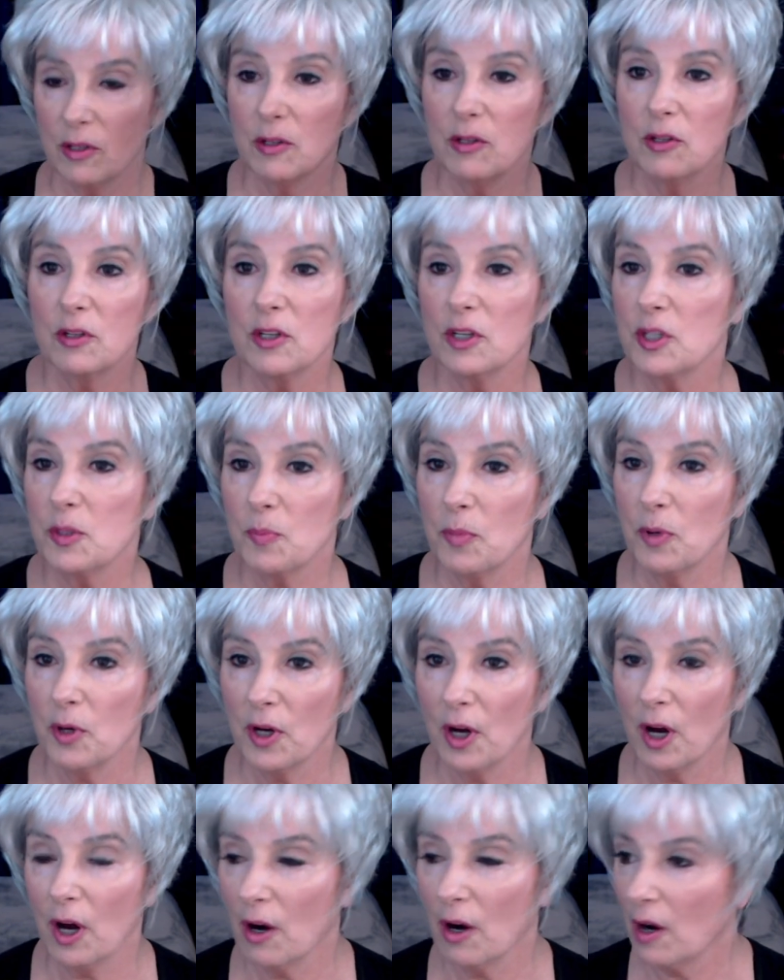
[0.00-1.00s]
Just
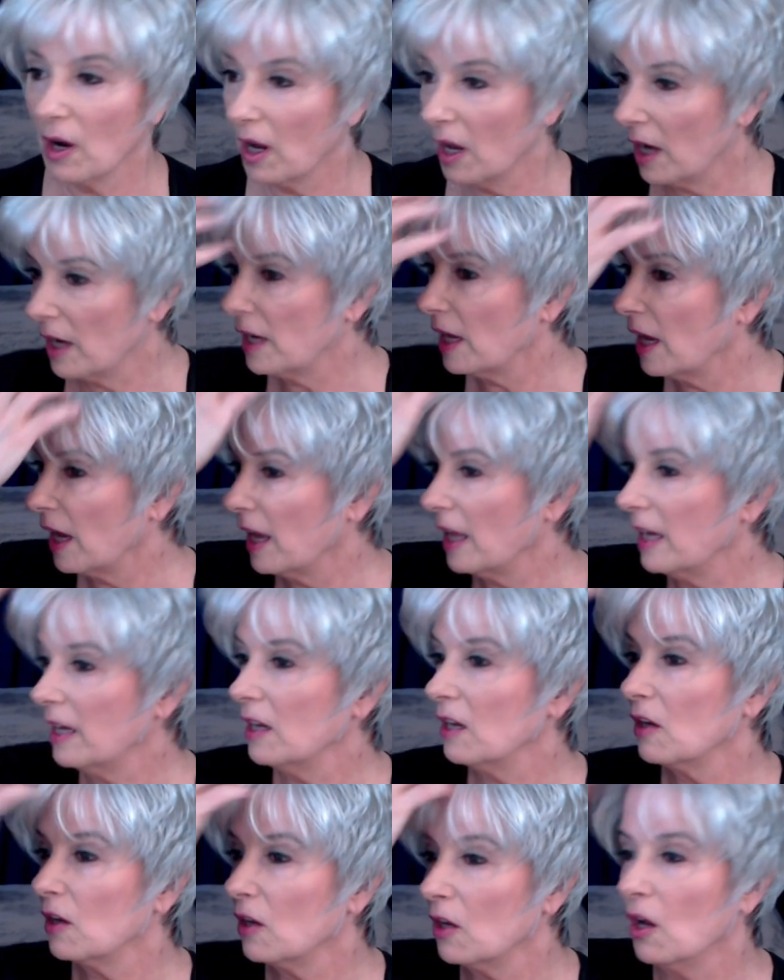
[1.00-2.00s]
put her on
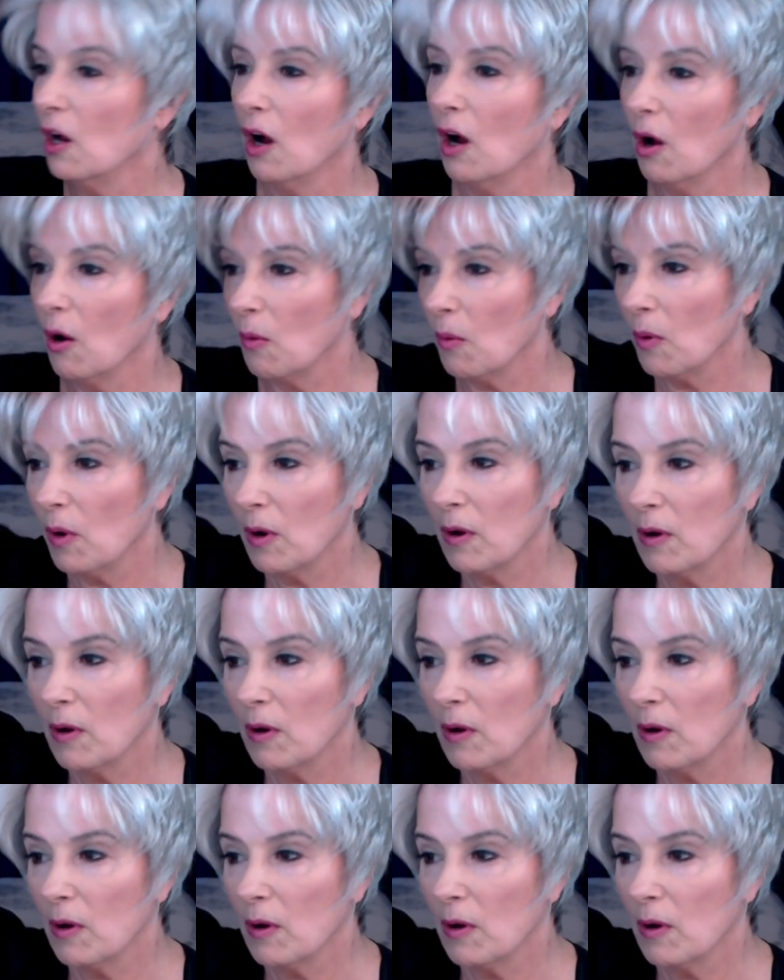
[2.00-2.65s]
and go.